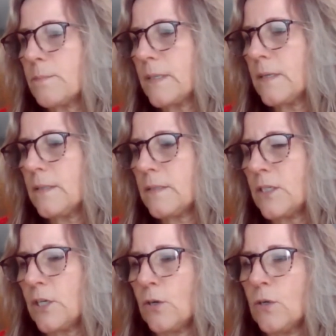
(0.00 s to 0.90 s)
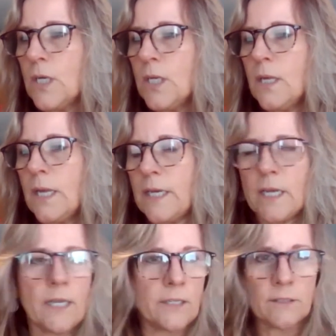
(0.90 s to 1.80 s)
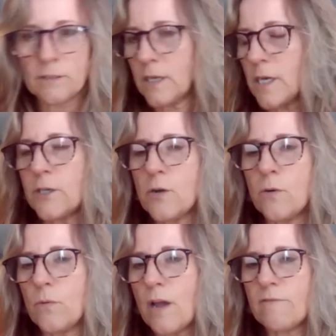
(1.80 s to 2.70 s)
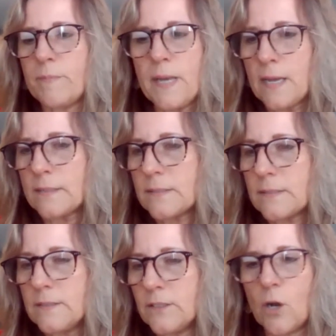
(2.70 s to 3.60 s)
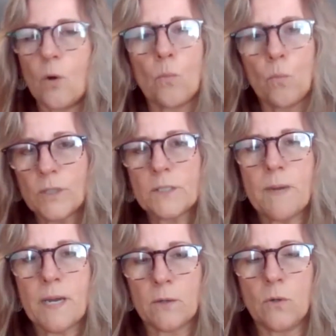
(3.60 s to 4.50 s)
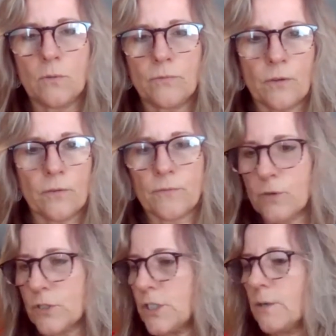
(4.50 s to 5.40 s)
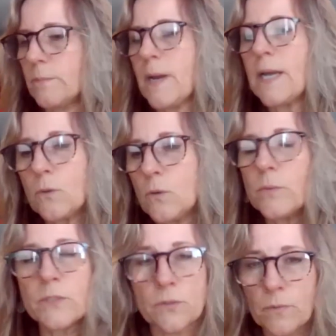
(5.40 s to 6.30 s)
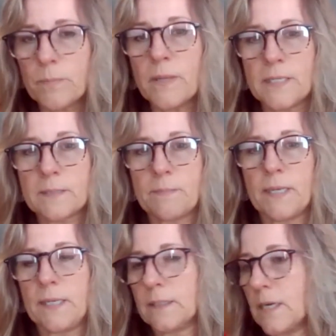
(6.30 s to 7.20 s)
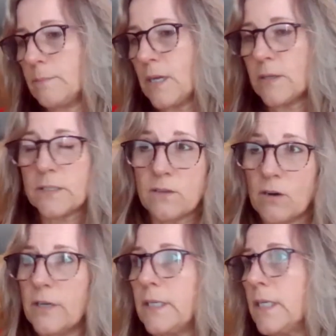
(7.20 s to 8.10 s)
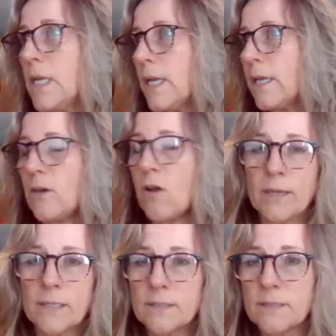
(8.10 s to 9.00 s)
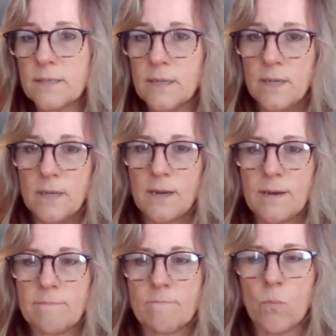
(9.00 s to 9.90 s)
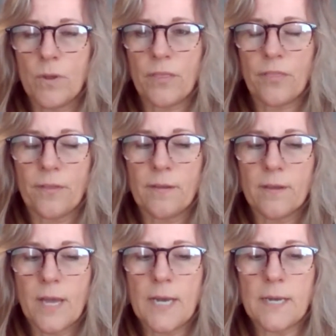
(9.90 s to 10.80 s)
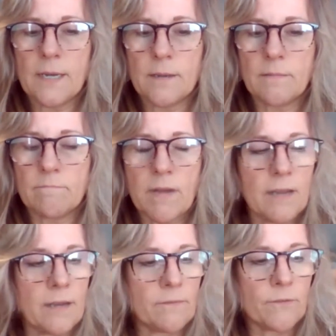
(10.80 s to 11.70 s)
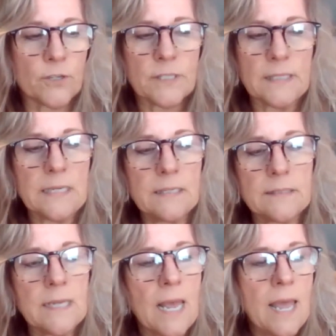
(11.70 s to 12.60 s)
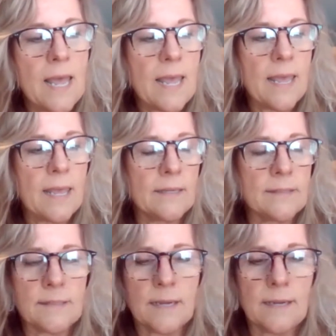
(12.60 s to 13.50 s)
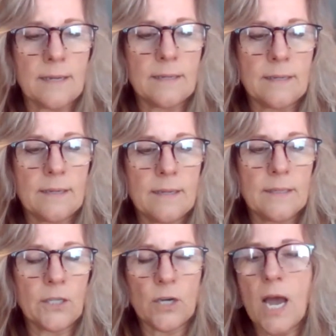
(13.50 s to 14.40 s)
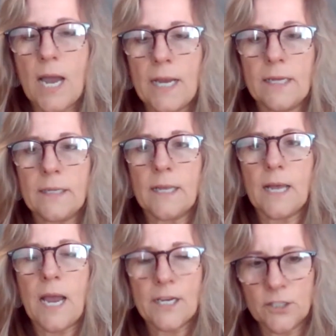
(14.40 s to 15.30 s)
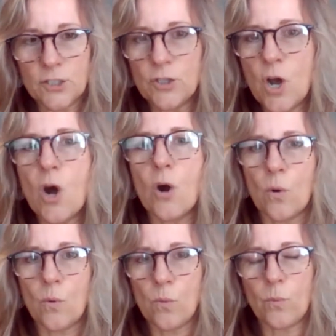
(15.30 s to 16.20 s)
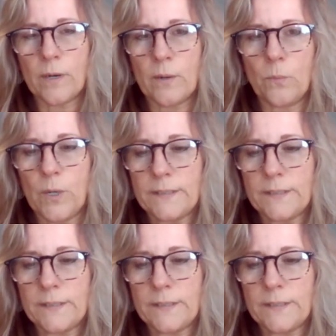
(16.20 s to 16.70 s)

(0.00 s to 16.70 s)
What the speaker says: because, and I know I've been asked, what's my goal for the first year? My goal was to replace my income. Now I started in August with my first leads, and I know what